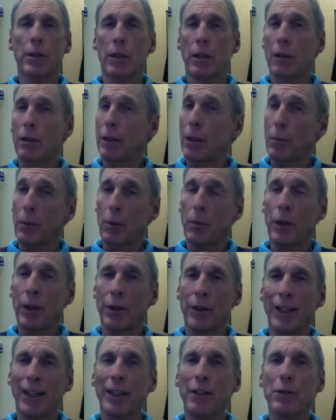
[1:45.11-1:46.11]
The number one
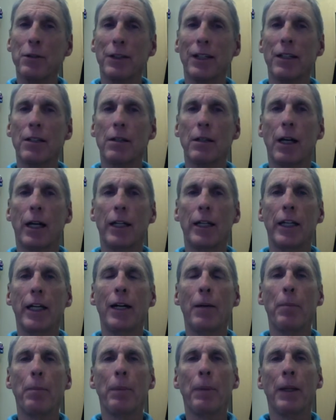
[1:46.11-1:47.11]
thing is get signed
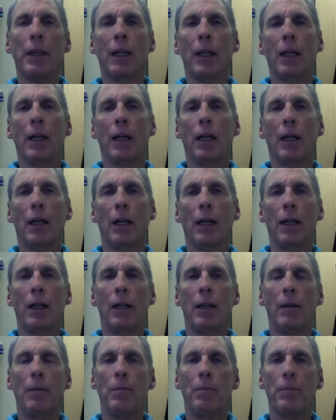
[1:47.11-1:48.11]
up
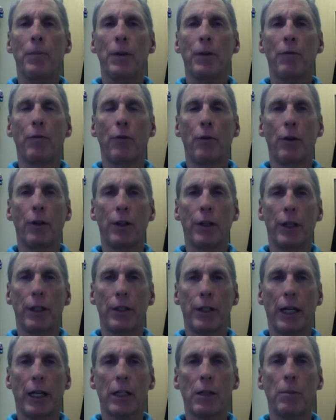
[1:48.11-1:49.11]
for the
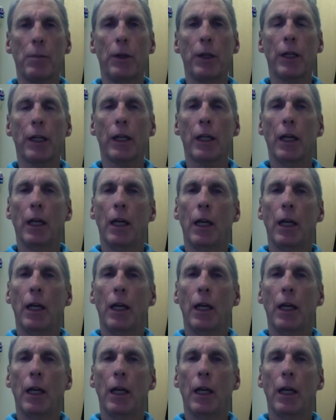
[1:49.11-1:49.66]
textbook.